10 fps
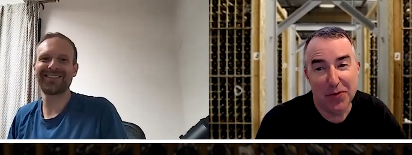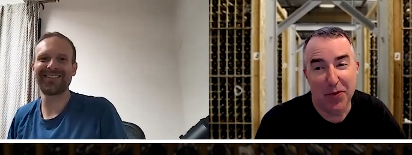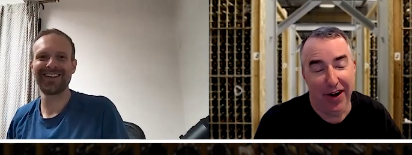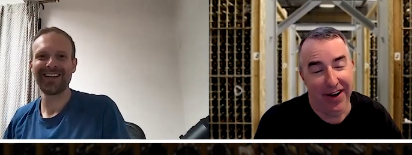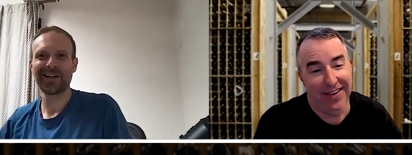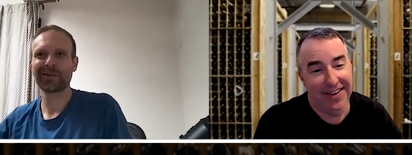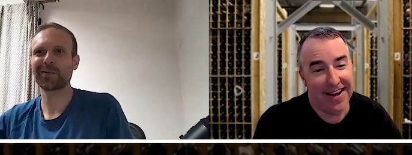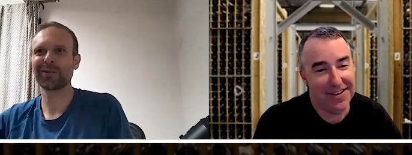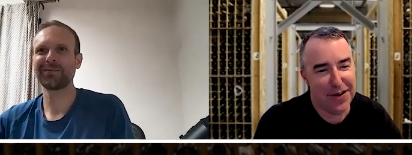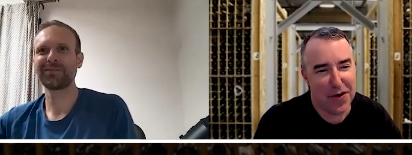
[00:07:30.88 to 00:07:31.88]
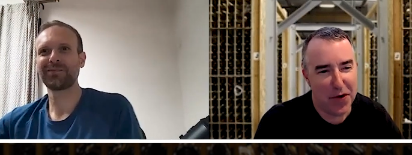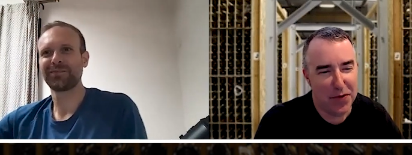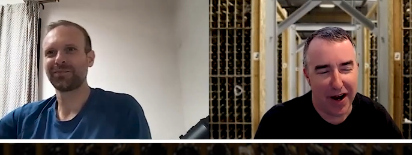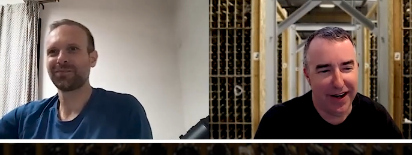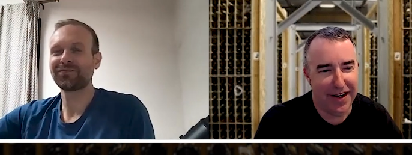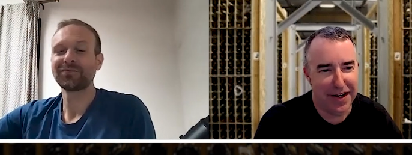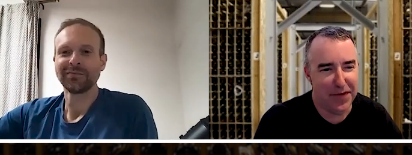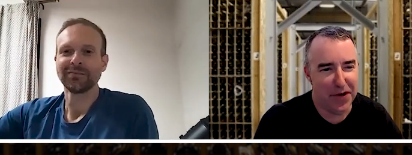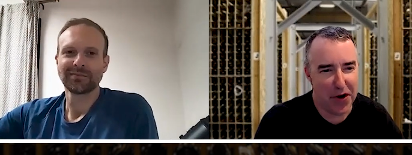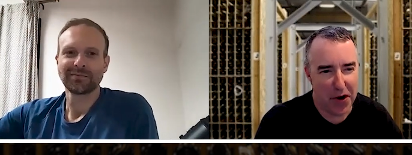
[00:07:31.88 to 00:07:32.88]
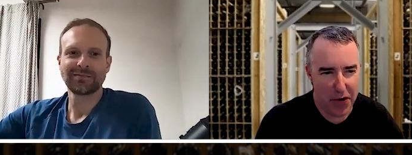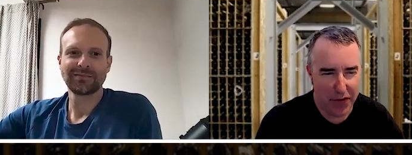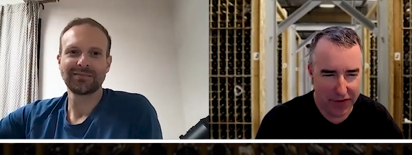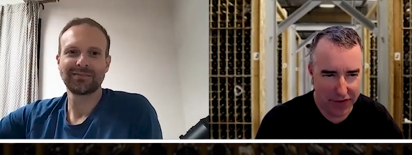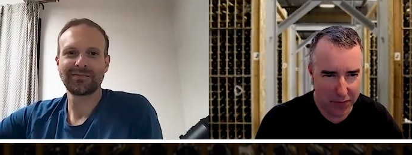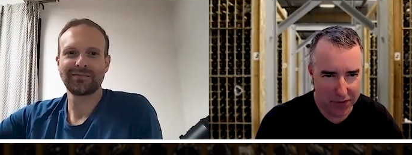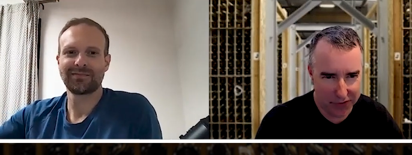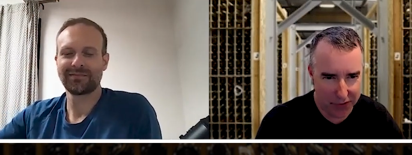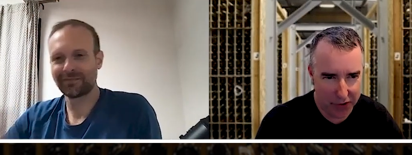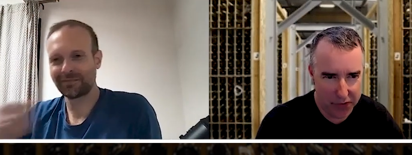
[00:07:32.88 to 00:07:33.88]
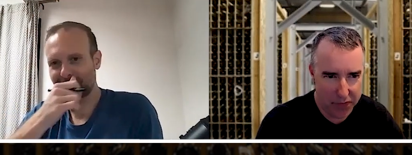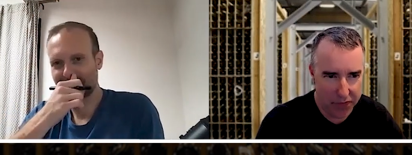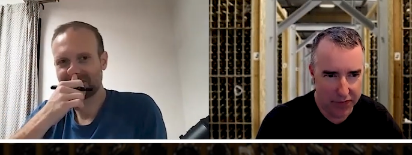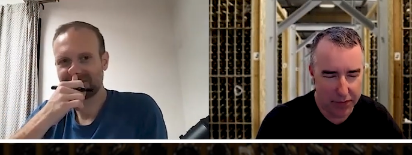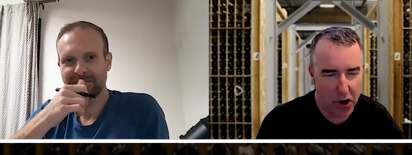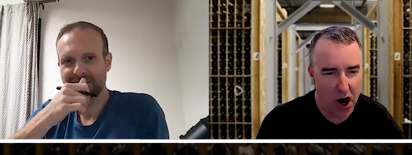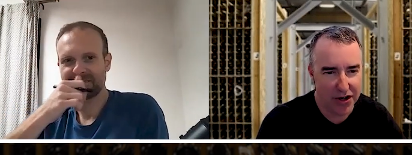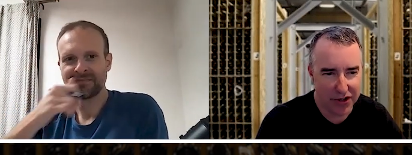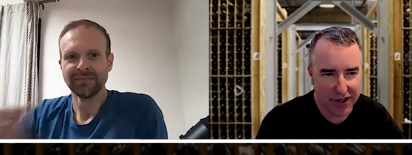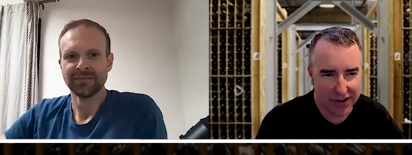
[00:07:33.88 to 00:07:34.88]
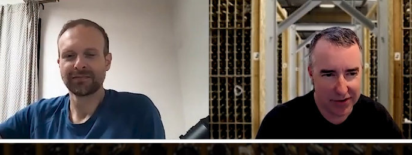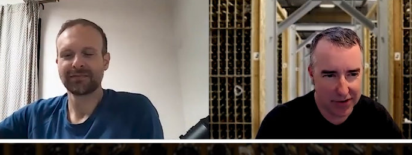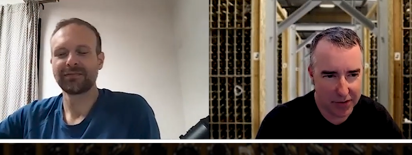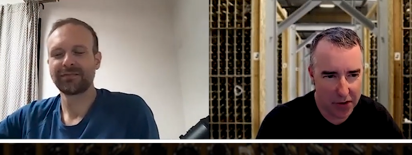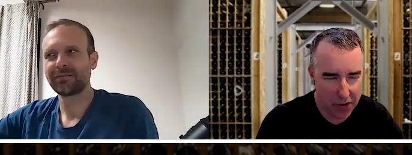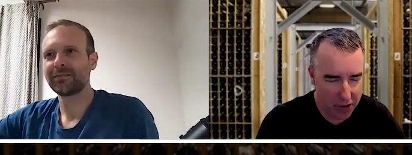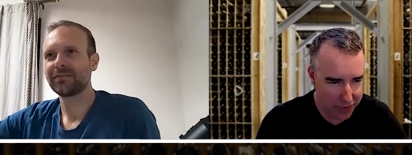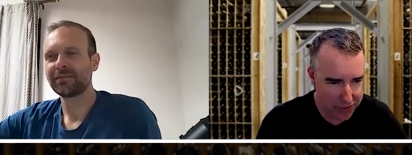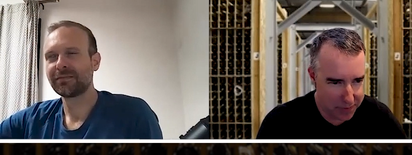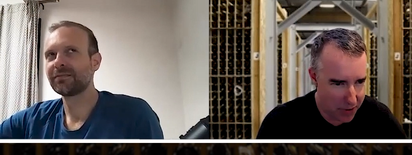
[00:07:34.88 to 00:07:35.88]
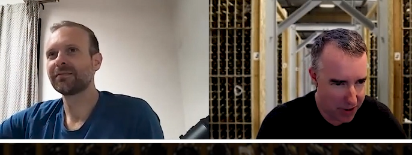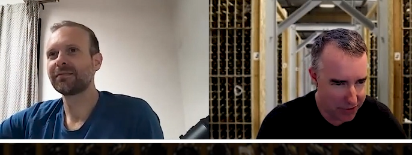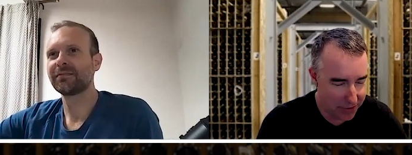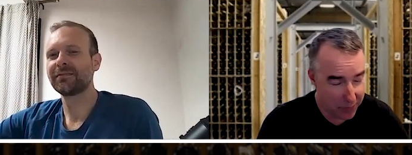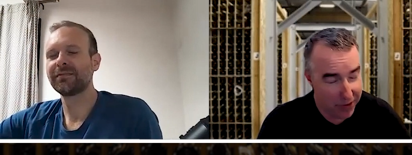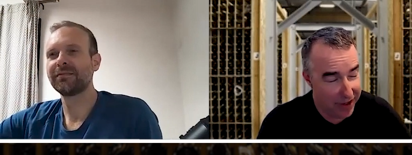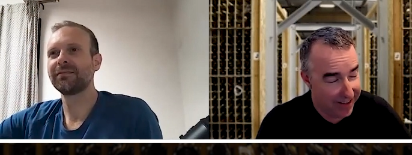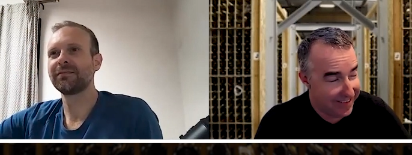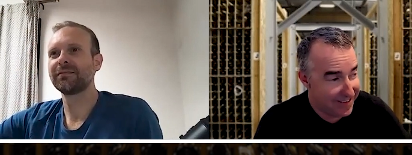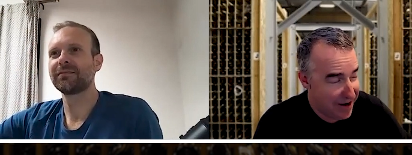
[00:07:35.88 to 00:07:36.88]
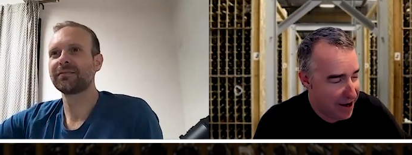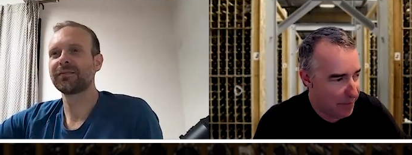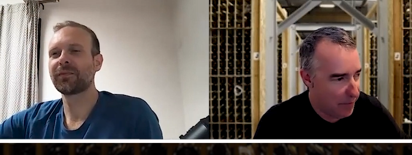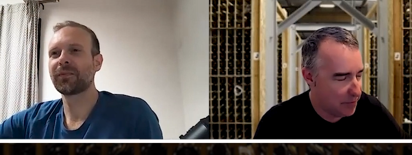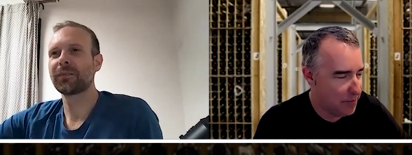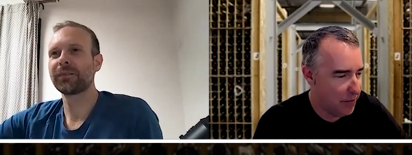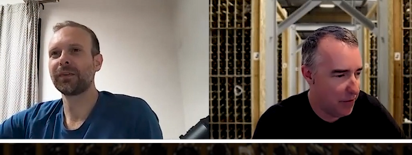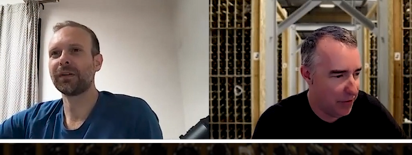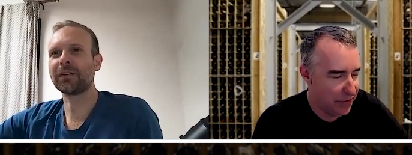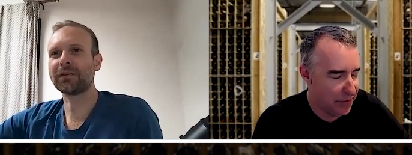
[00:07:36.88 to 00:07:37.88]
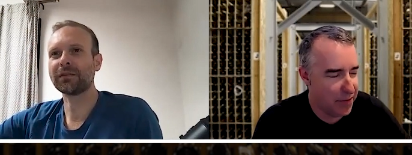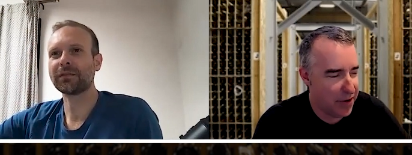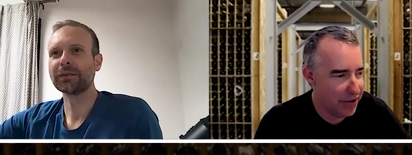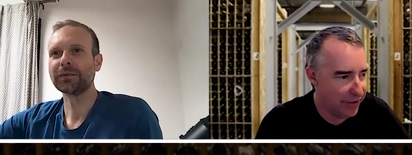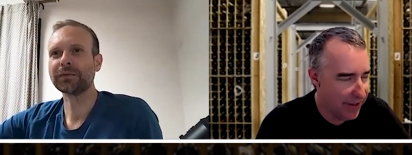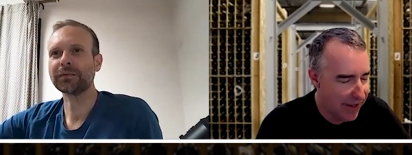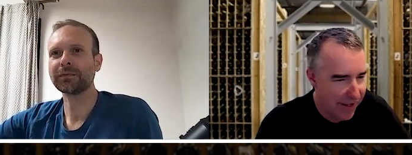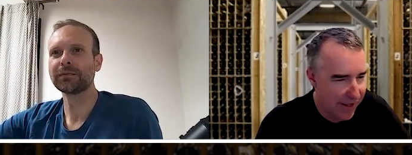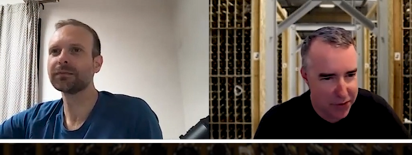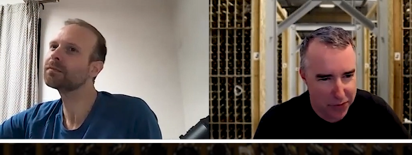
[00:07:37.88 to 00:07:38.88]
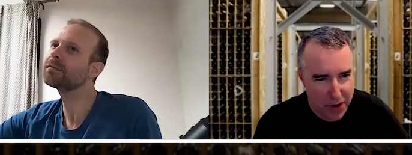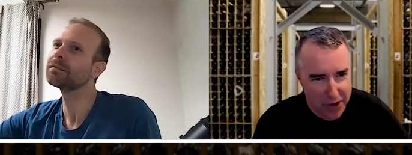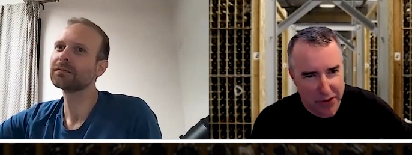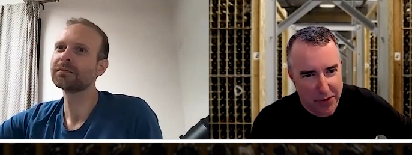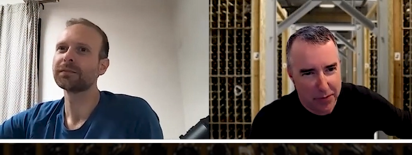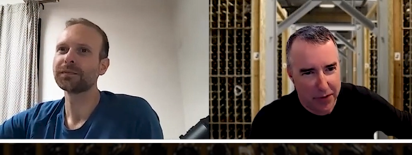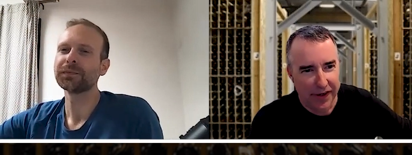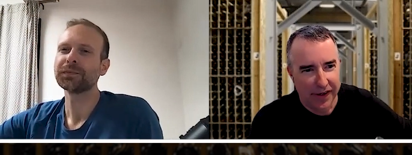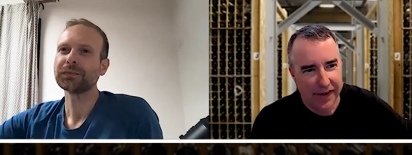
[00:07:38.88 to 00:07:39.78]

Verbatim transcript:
Speaker 1: one that's an old one i didn't even know that the reserve project harlan's project well at the time it was bill harlan's project no longer but